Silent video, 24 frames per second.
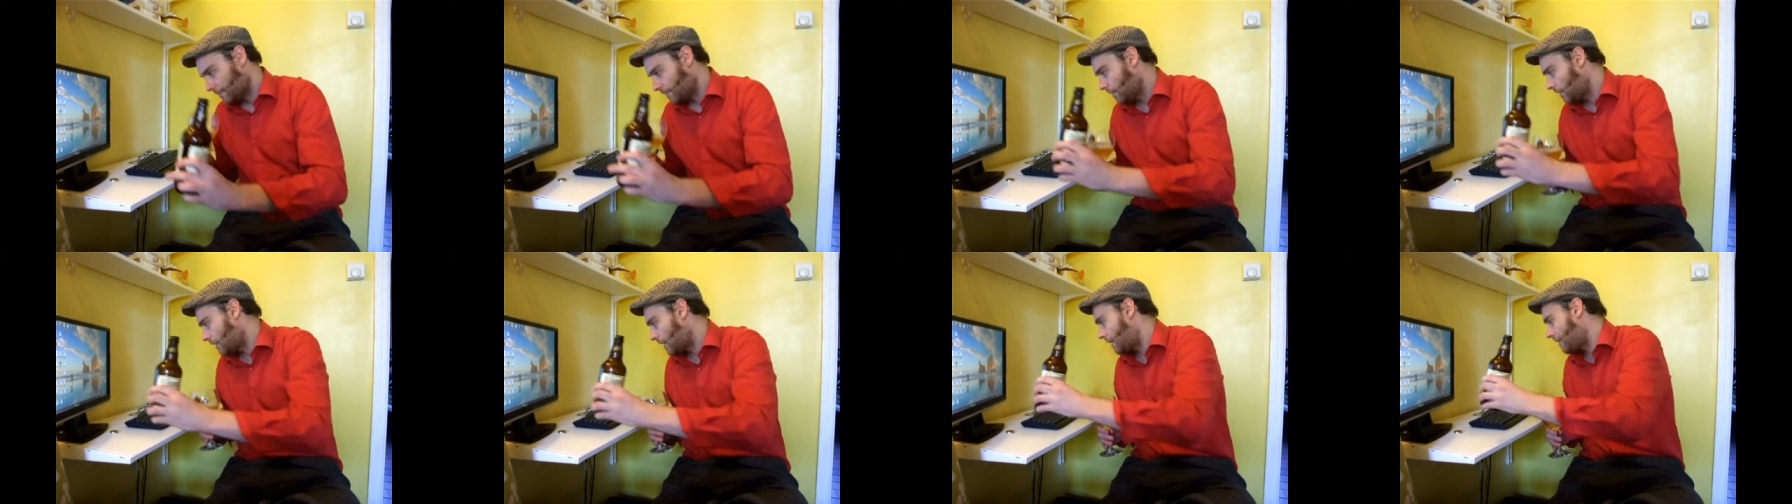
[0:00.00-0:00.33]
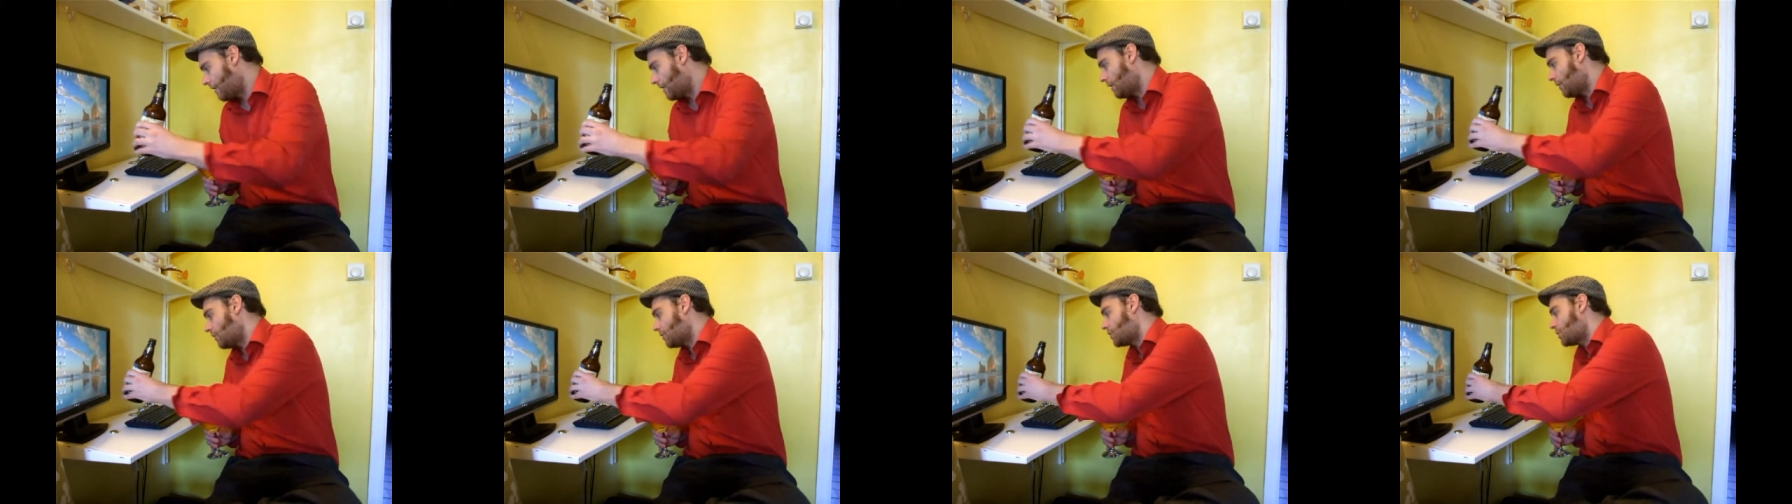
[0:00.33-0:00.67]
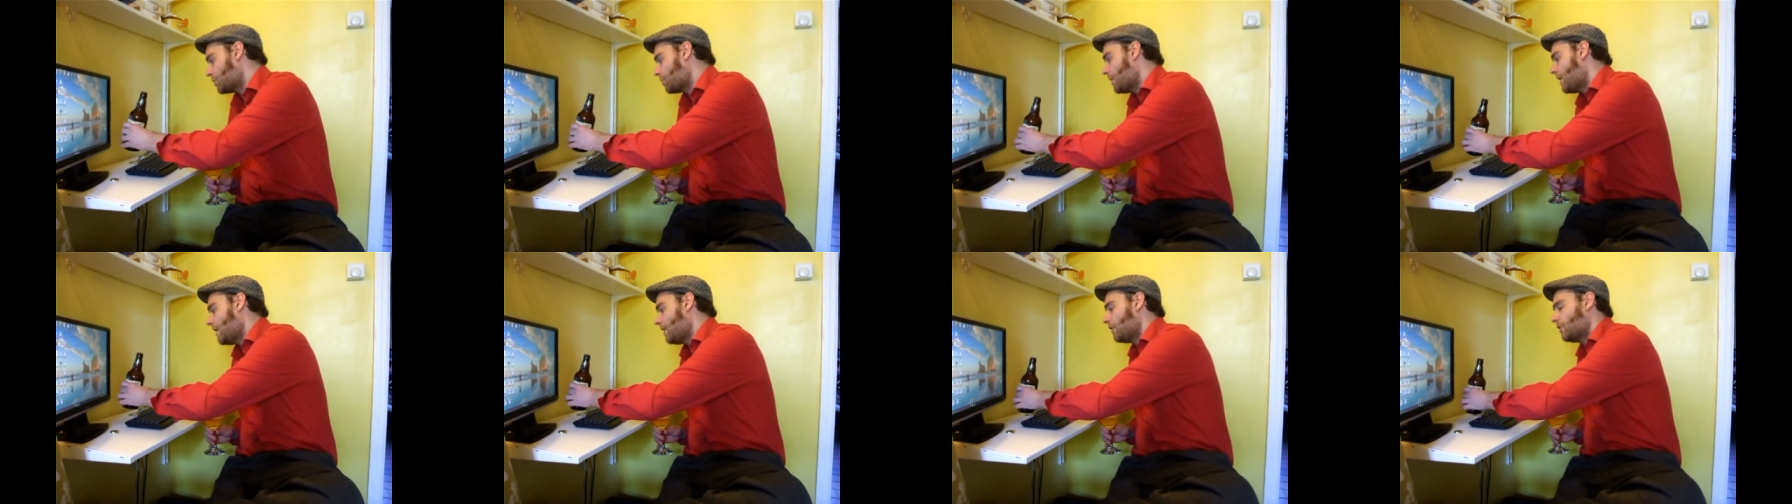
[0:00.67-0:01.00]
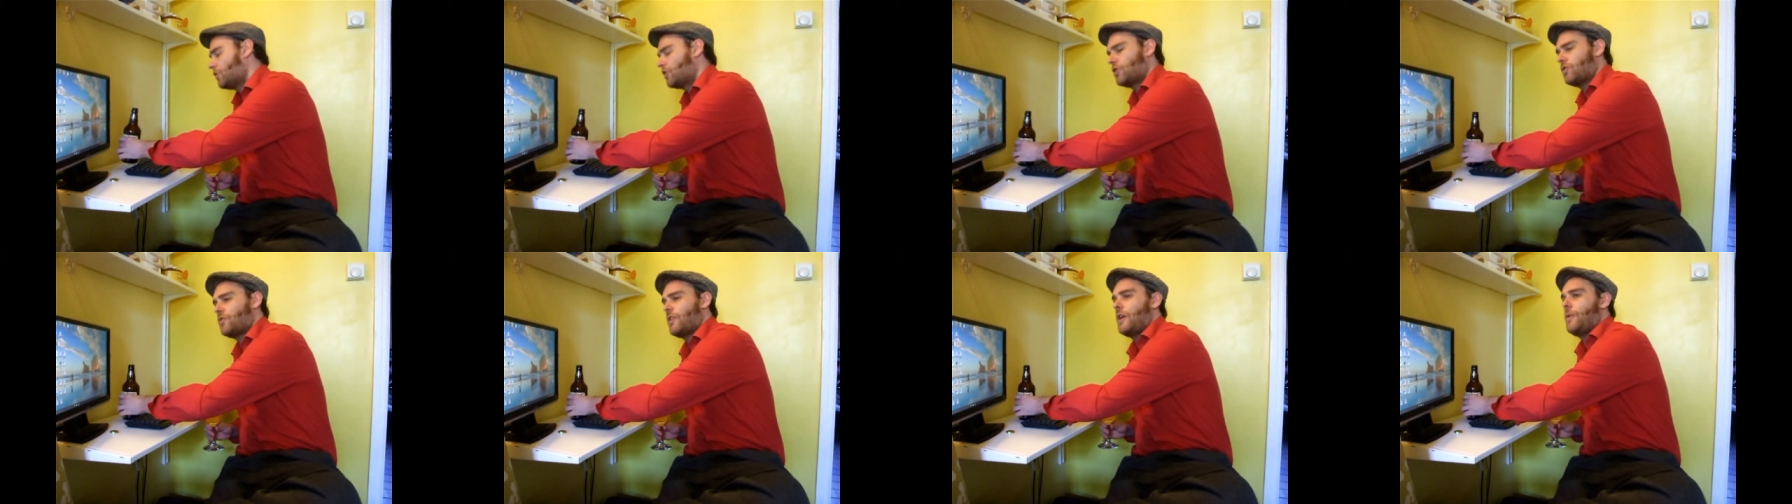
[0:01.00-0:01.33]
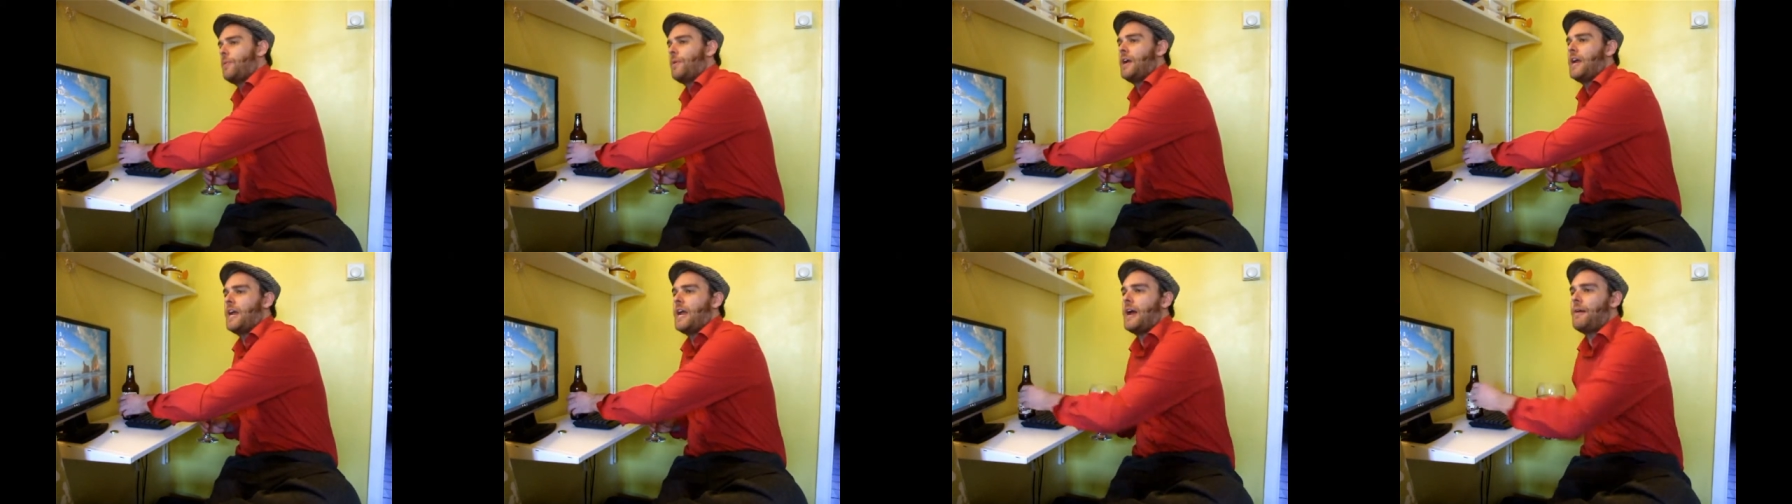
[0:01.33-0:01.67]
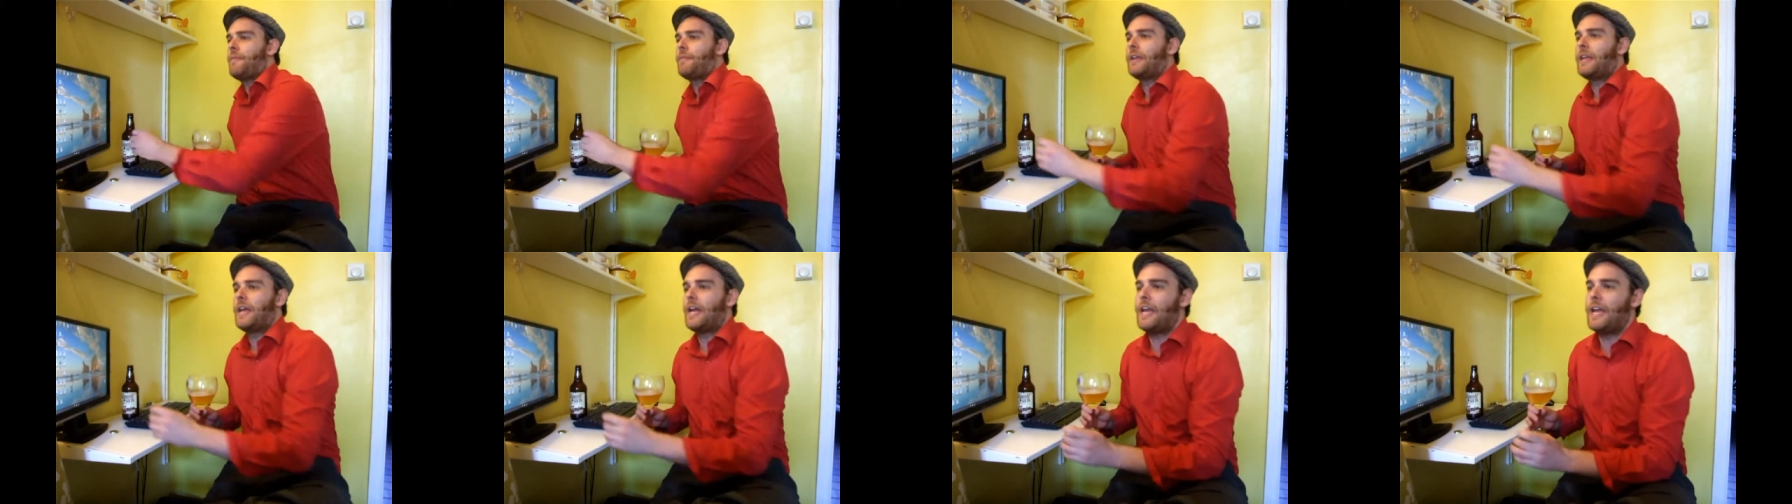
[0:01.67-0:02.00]
Give it a little swirl, and straight away
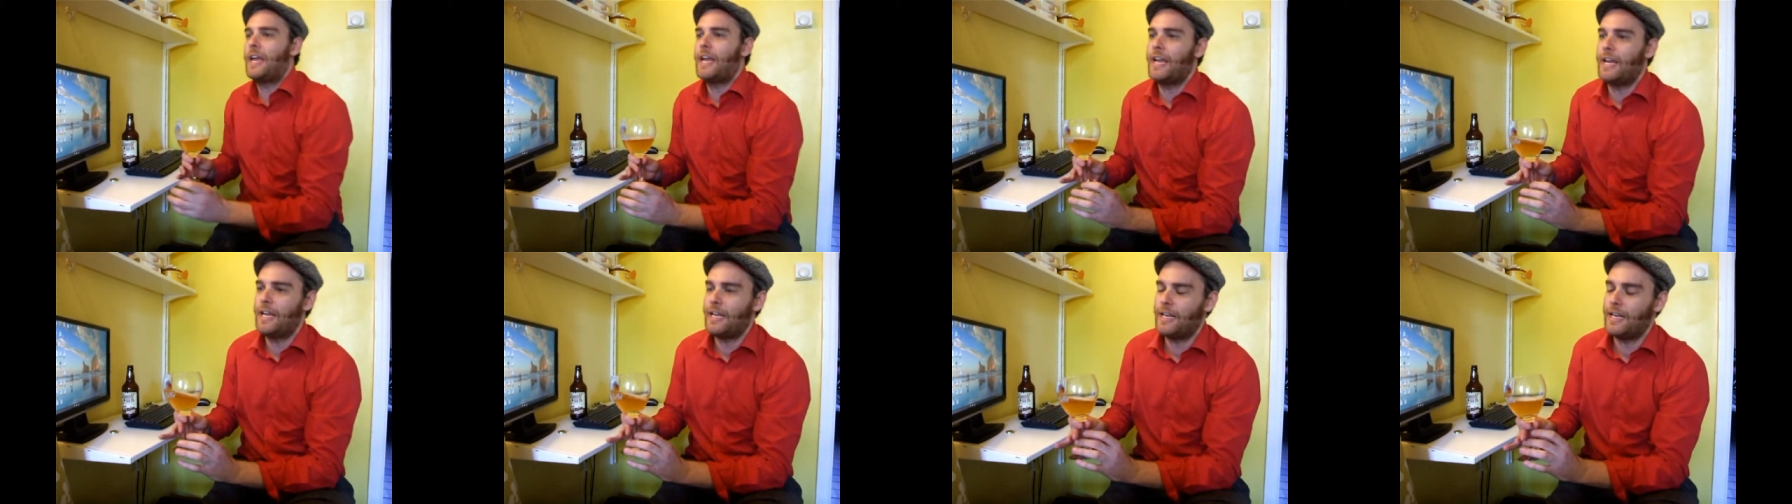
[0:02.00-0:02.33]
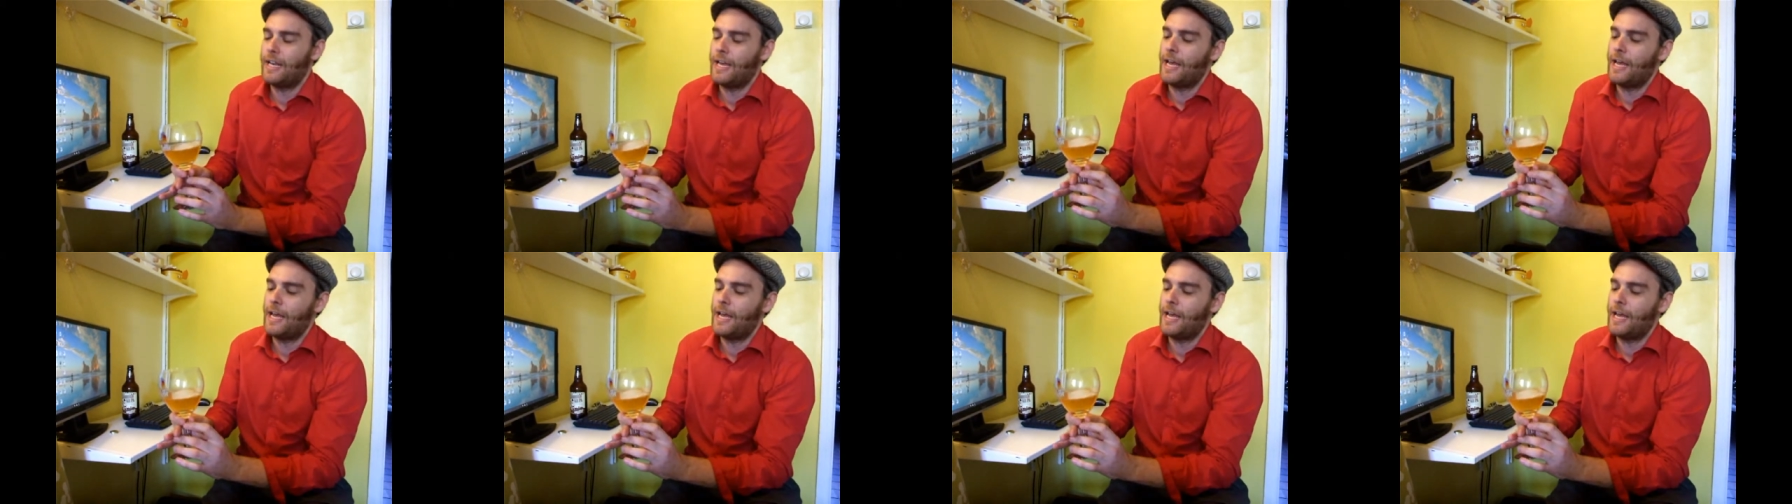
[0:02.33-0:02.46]
I'm getting.